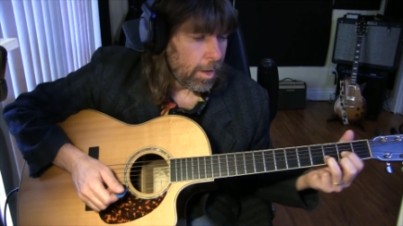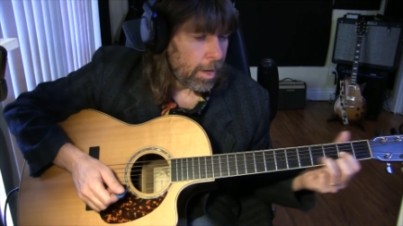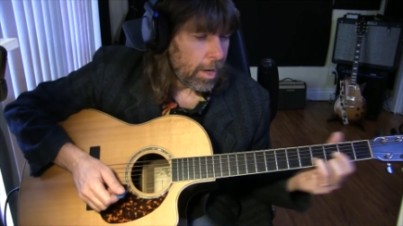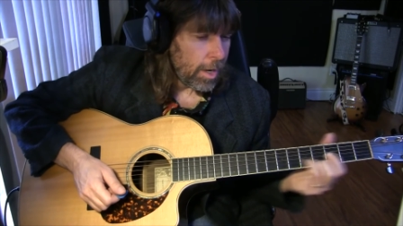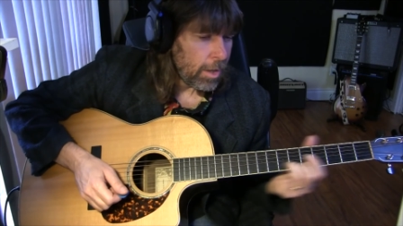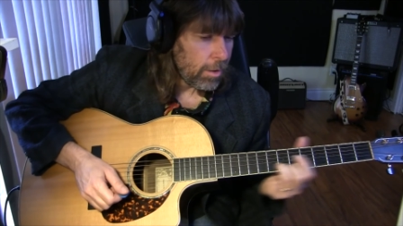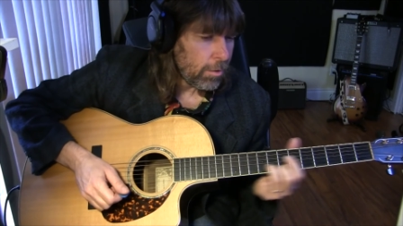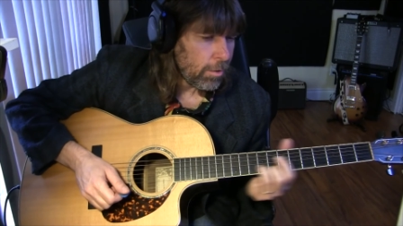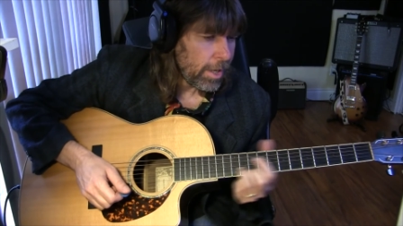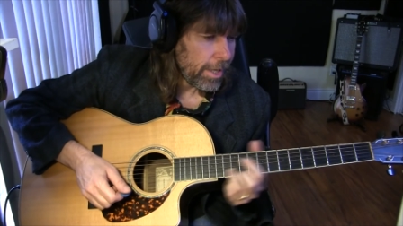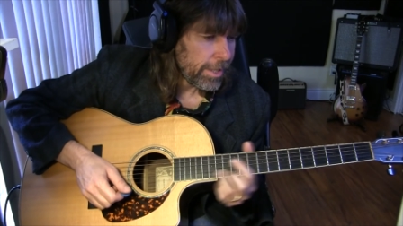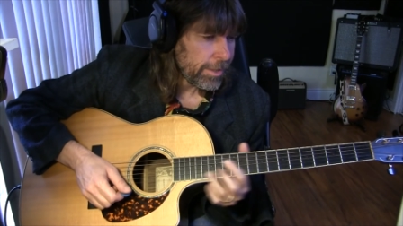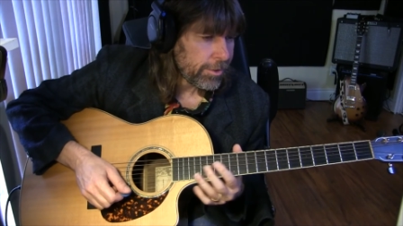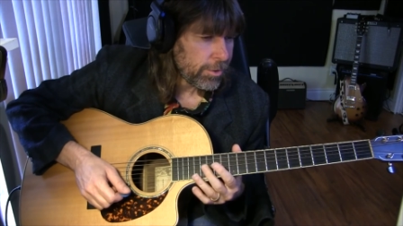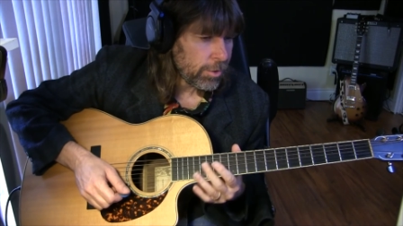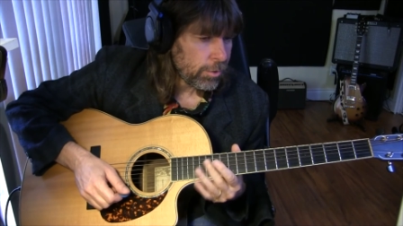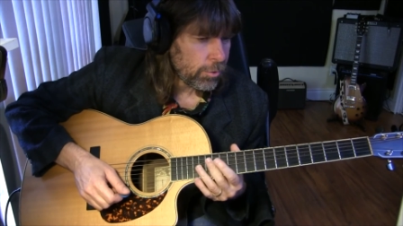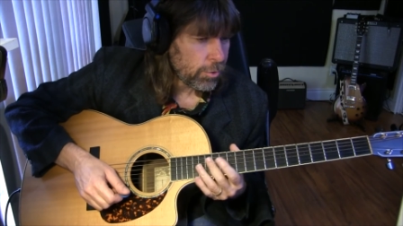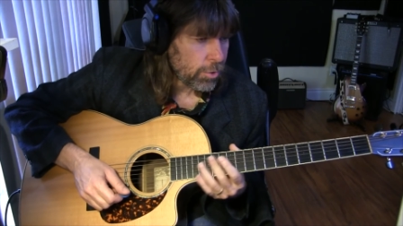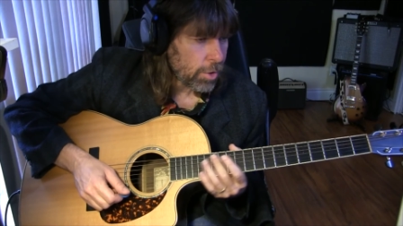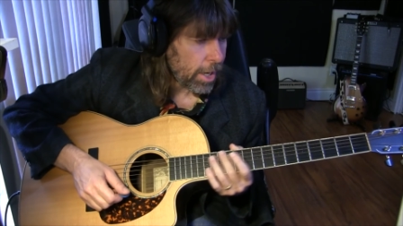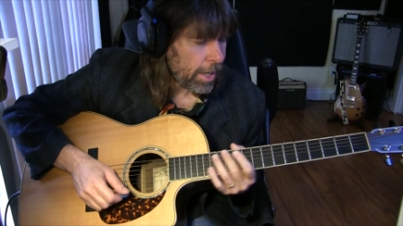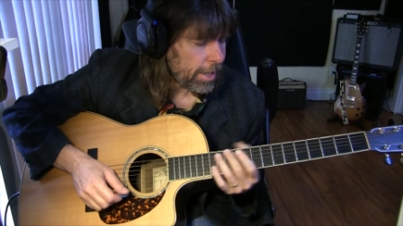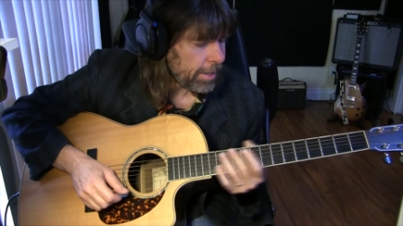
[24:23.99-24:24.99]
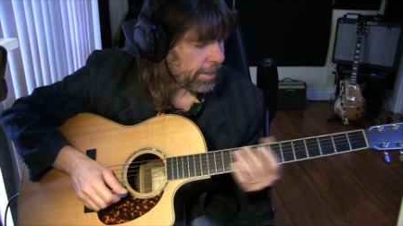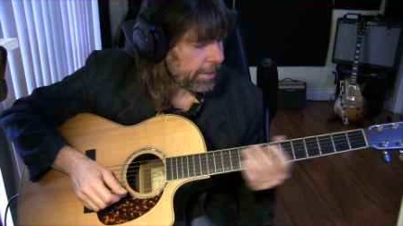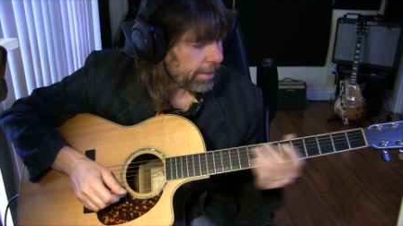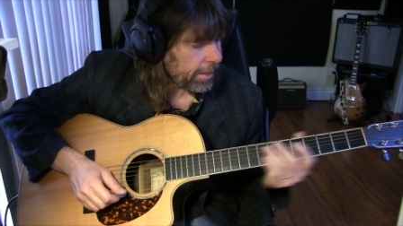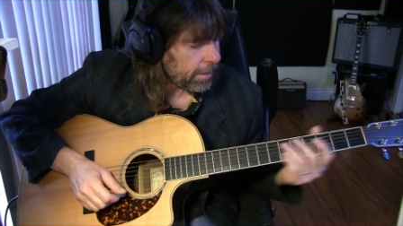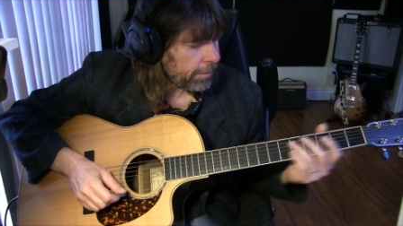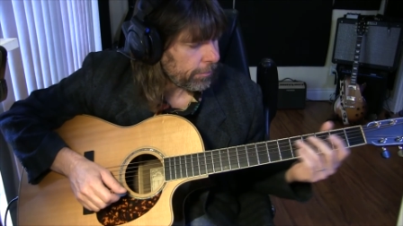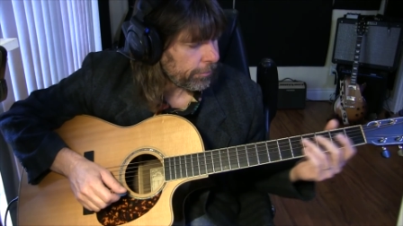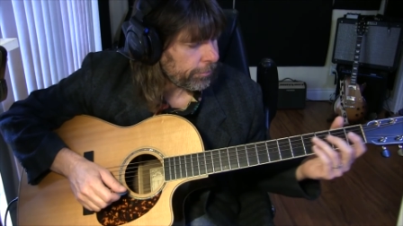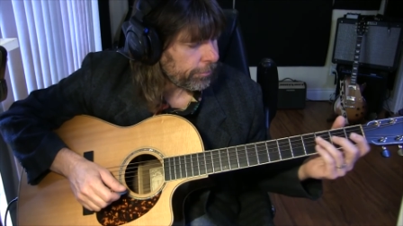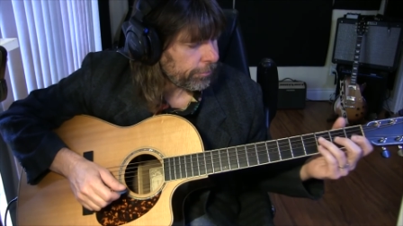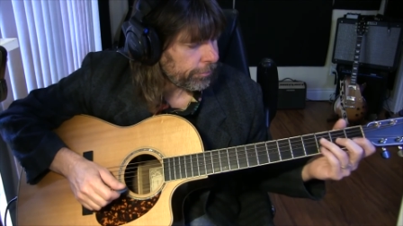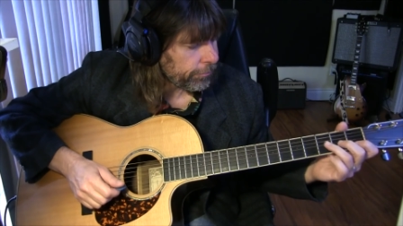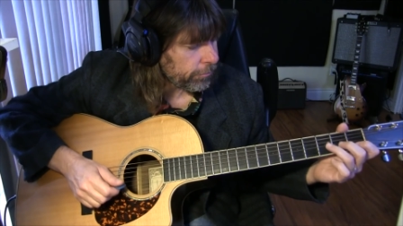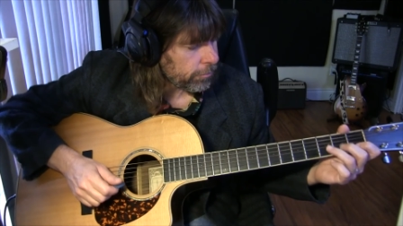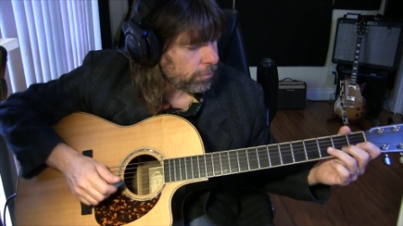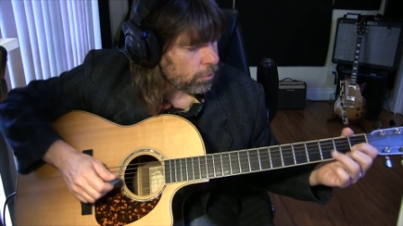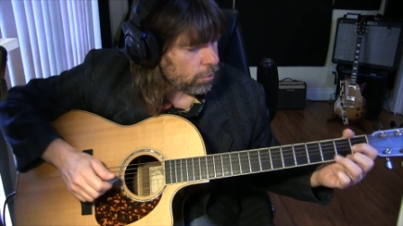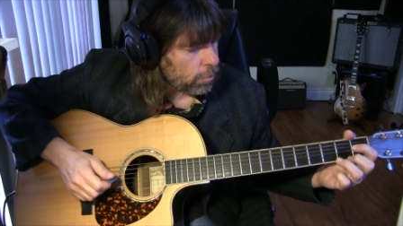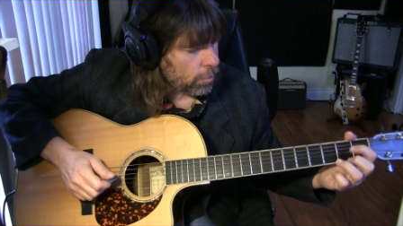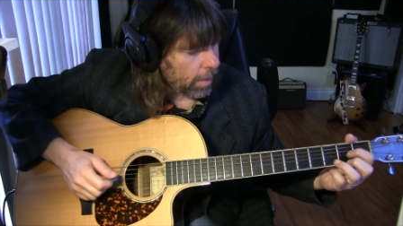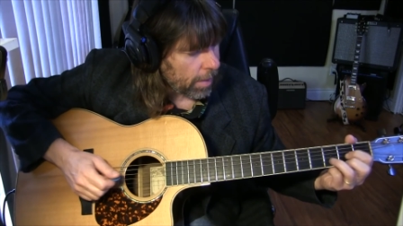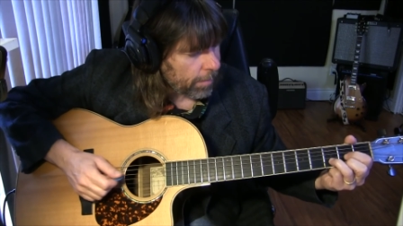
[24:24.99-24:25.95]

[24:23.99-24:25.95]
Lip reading: All right, so trying to get through